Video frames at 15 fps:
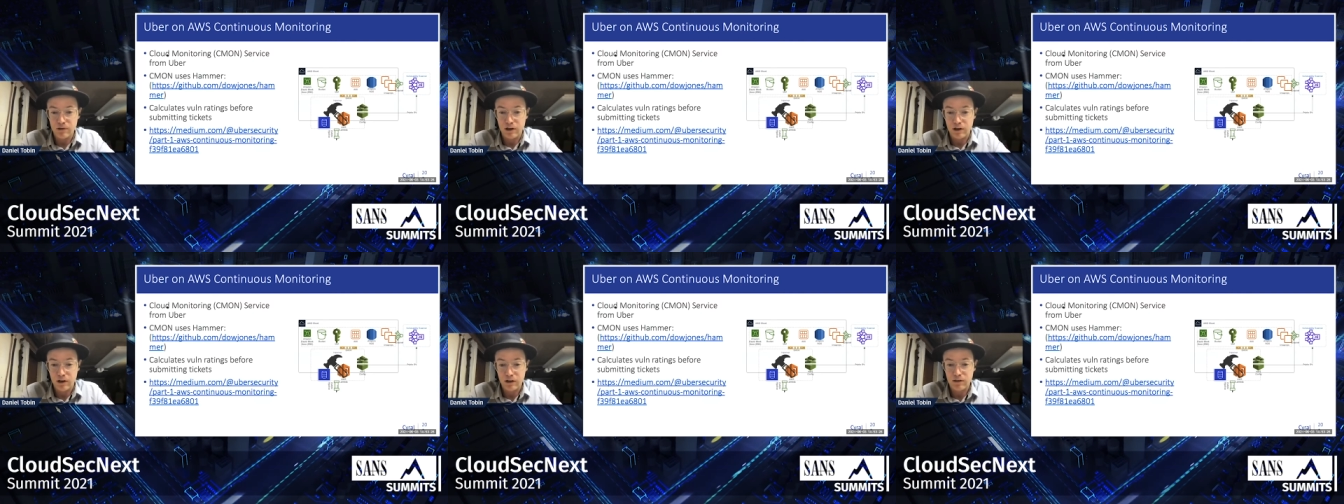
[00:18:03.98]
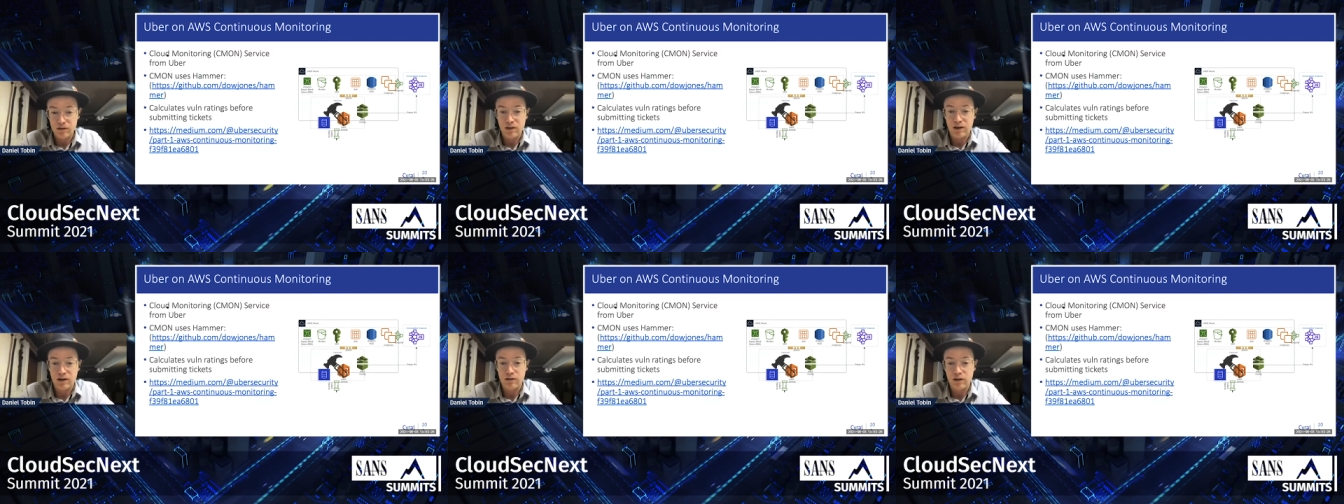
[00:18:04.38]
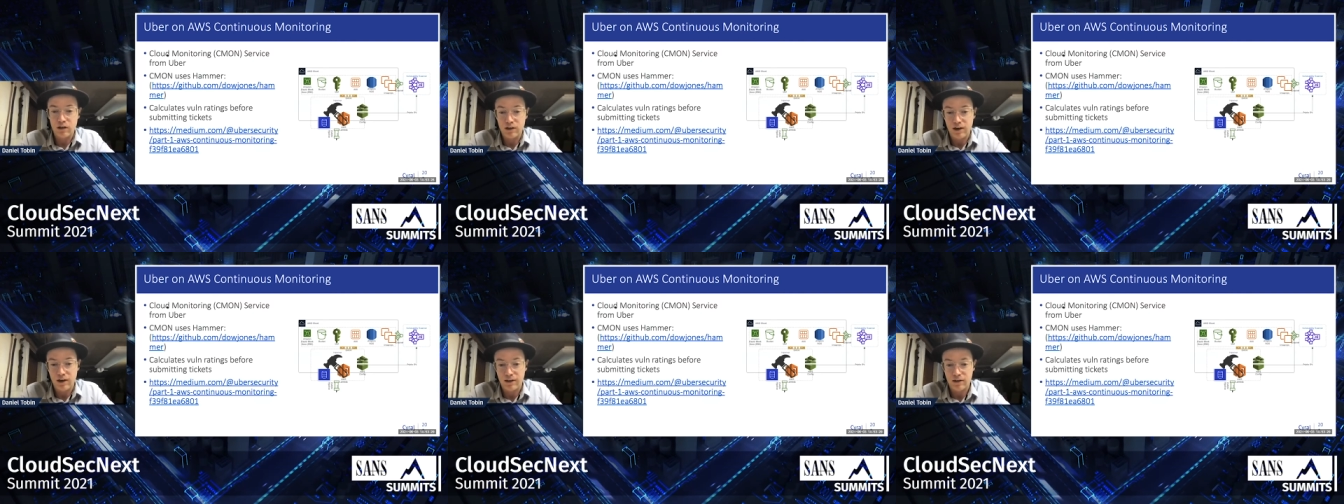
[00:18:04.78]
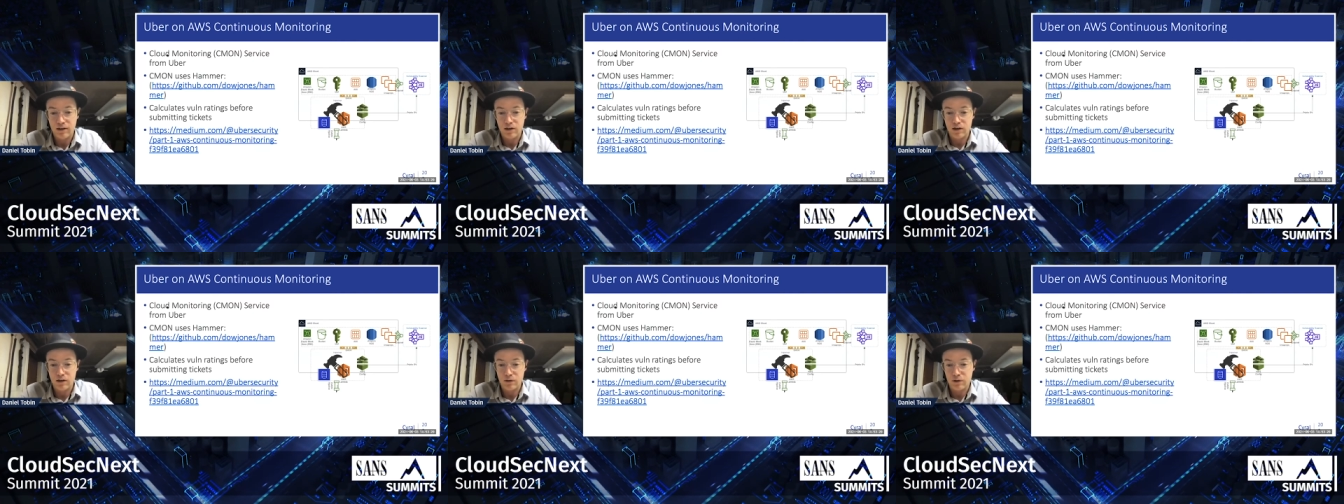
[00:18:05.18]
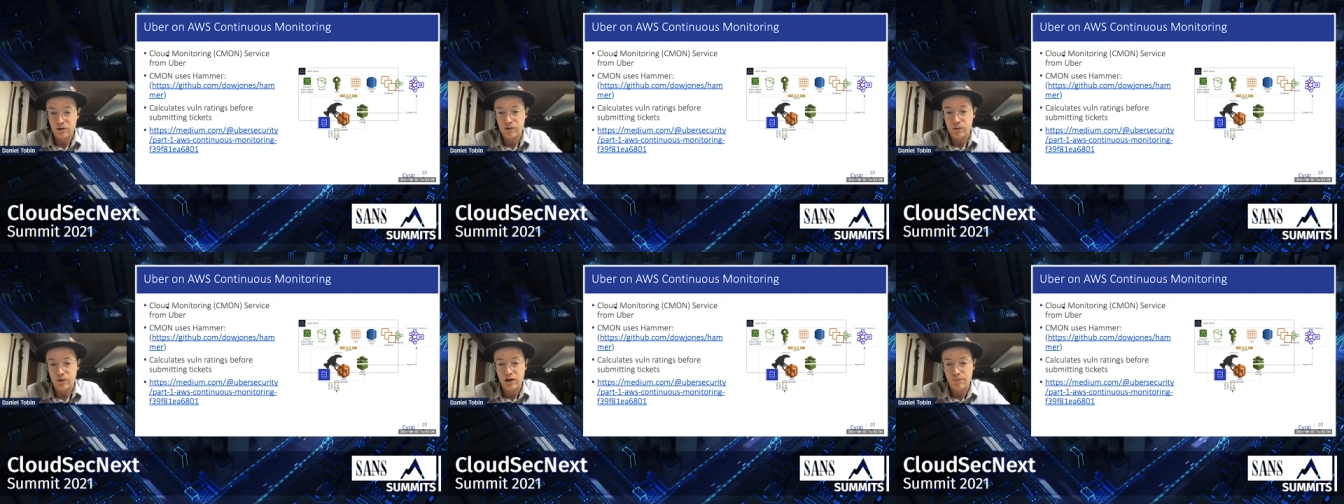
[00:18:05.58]
already, take a look at the
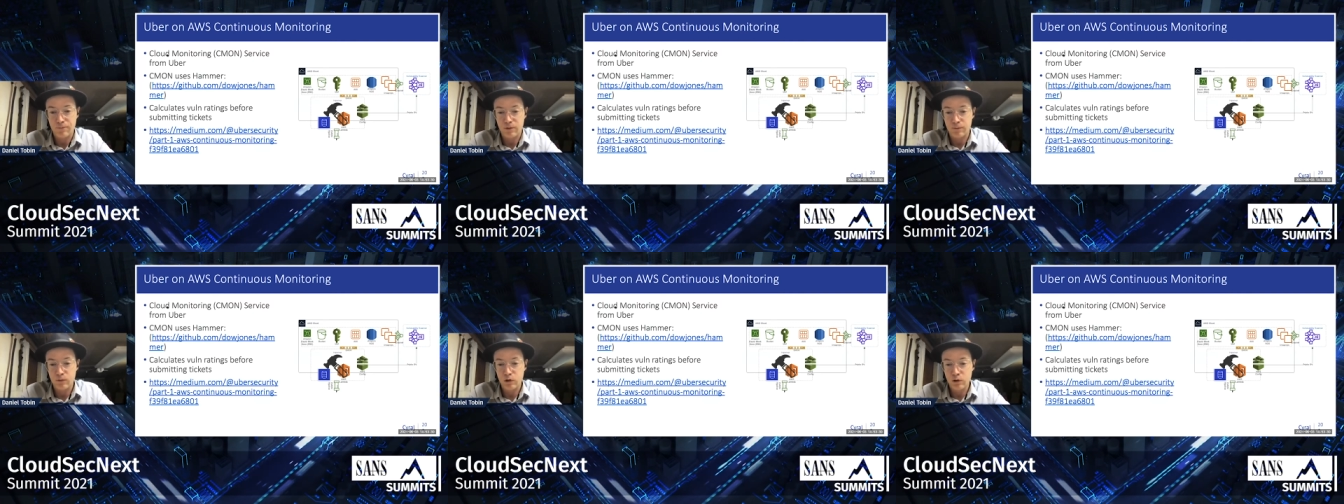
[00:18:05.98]
this write-up from